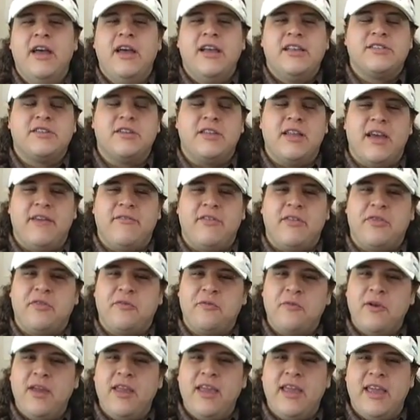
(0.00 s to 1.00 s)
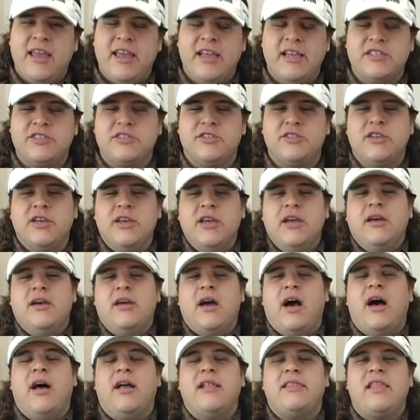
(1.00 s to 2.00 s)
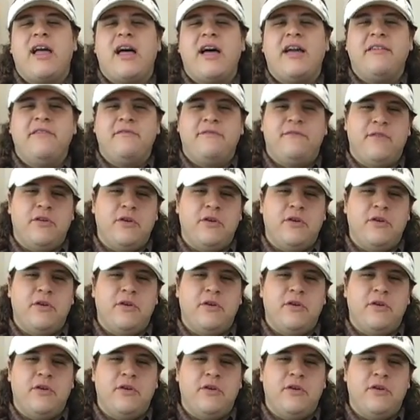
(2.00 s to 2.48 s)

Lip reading: It's going to have a 3-inch live